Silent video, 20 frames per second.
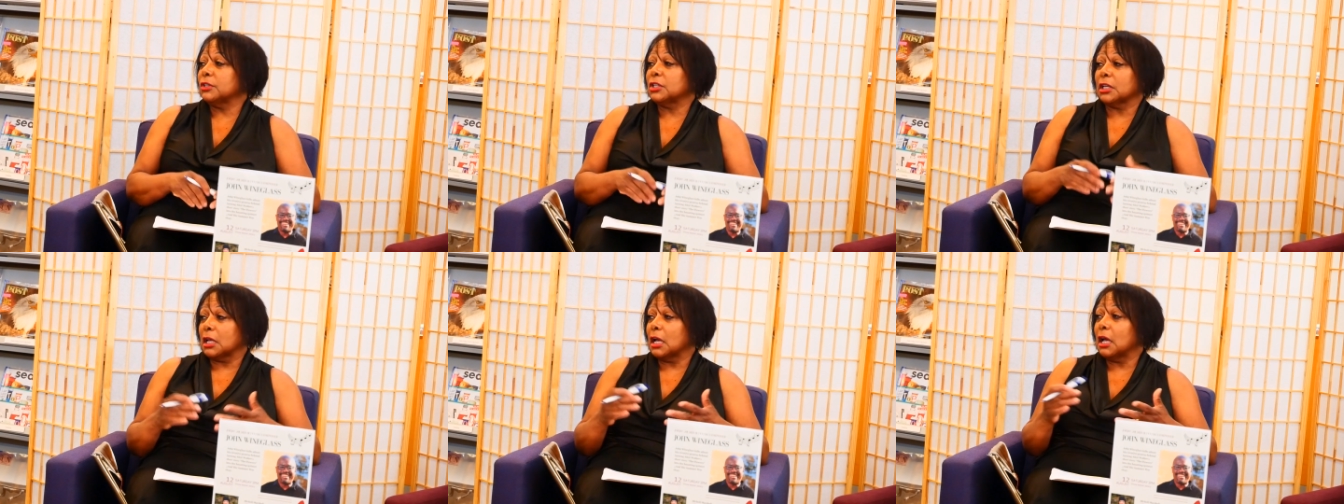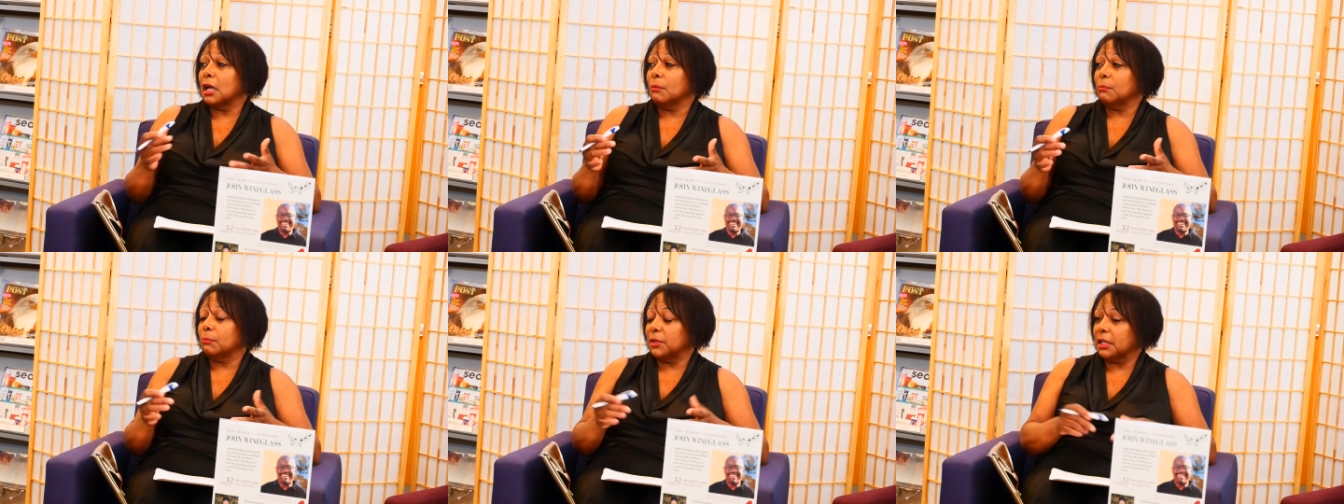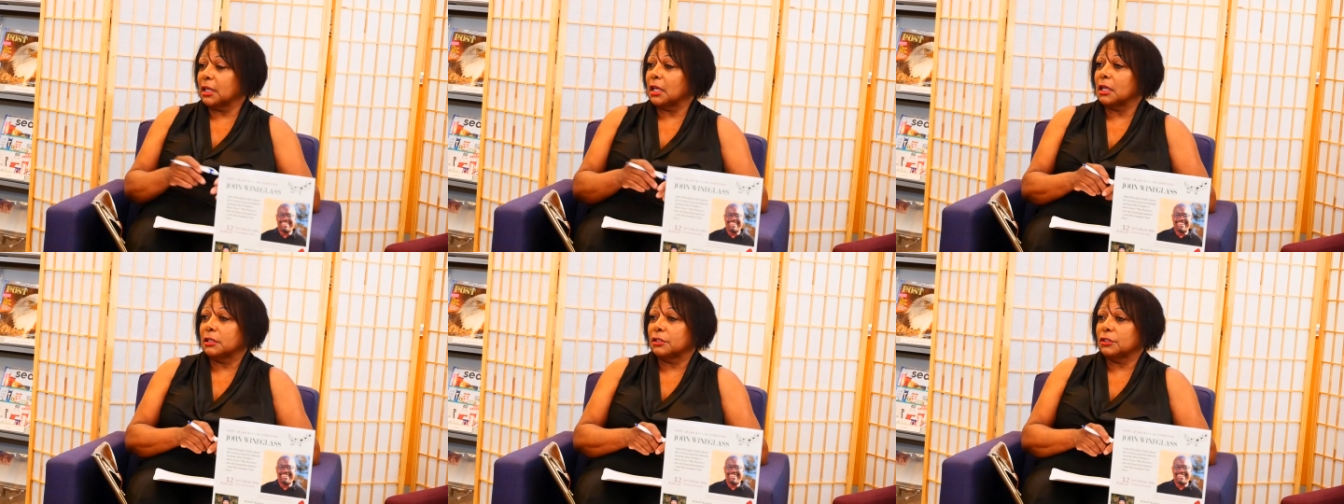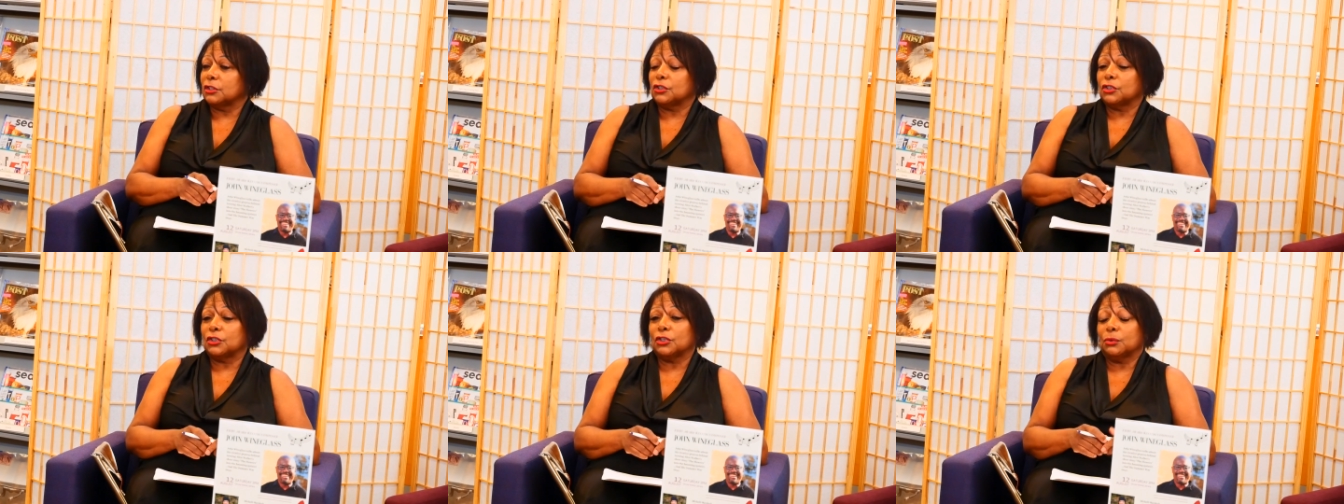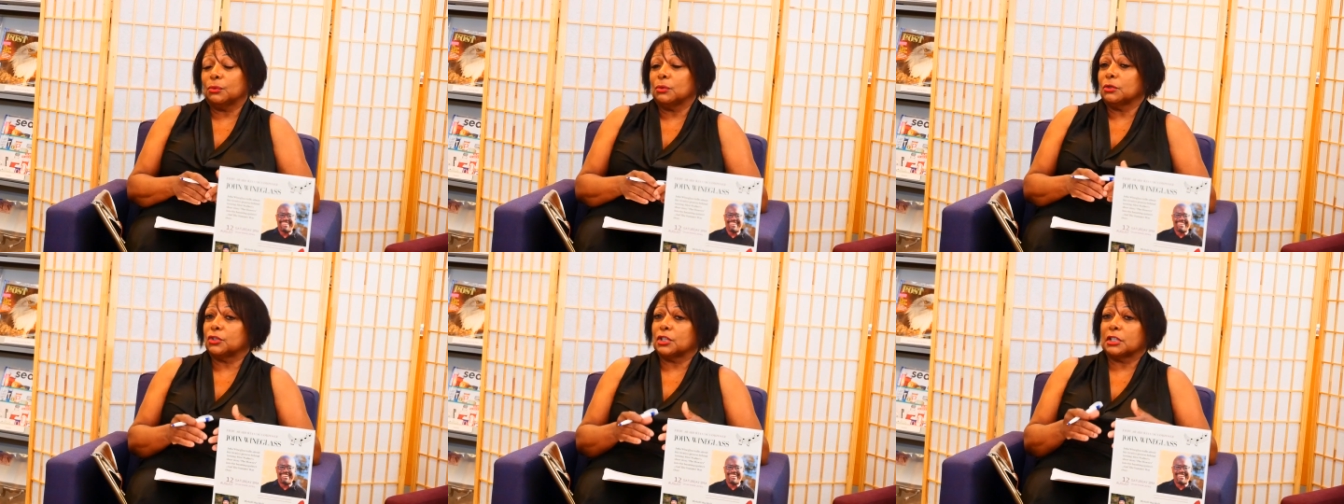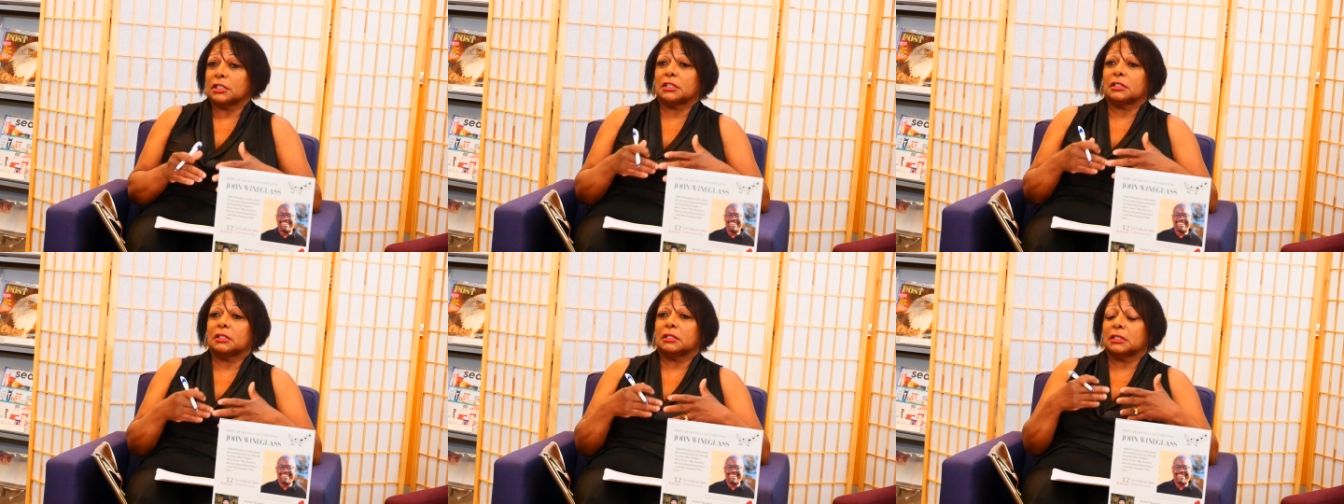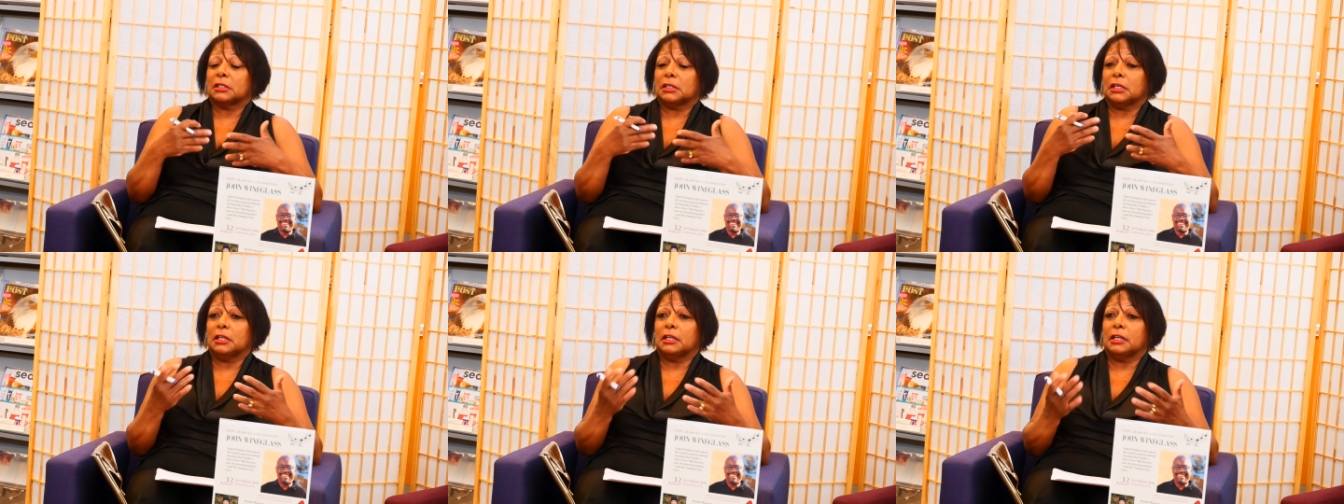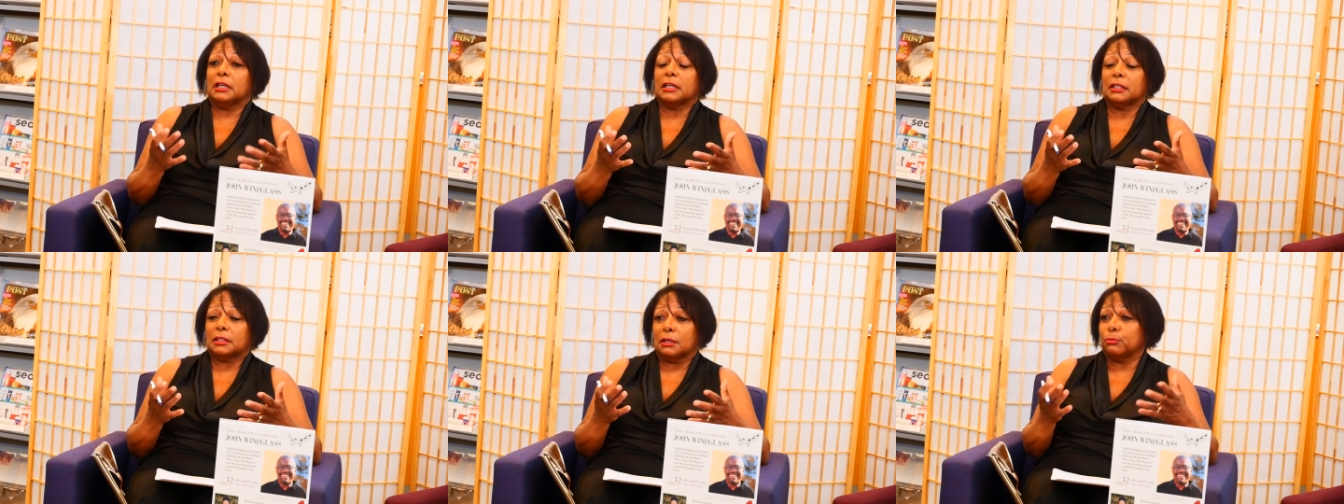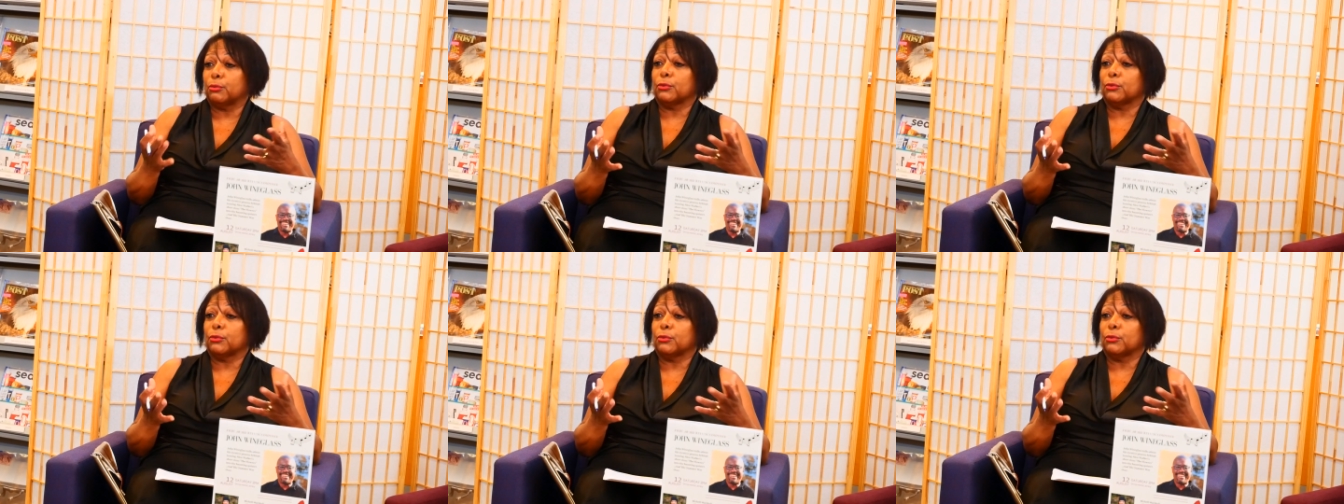to come because you will just see the